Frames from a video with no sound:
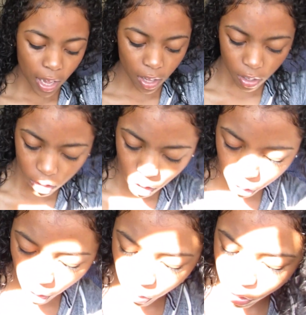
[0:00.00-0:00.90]
And
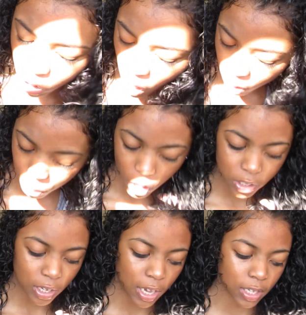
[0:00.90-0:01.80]
throughout the drying
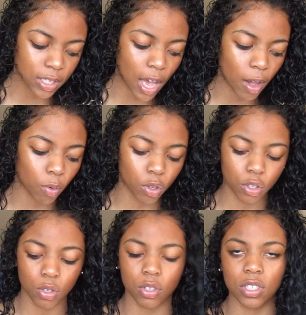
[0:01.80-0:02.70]
process, I will
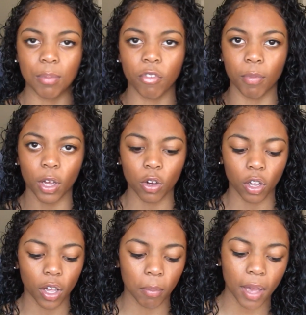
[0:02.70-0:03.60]
use some of my
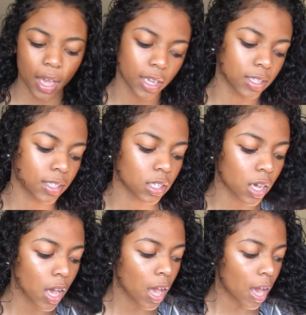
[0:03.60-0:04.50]
curling paste
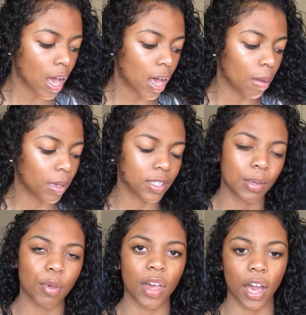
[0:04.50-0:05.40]
um, in
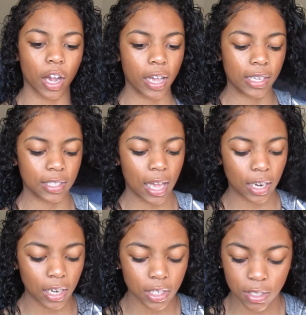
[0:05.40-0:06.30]
some of the areas that
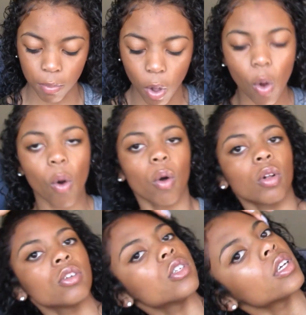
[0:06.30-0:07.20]
need some
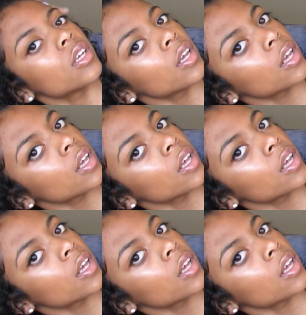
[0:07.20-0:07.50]
hold.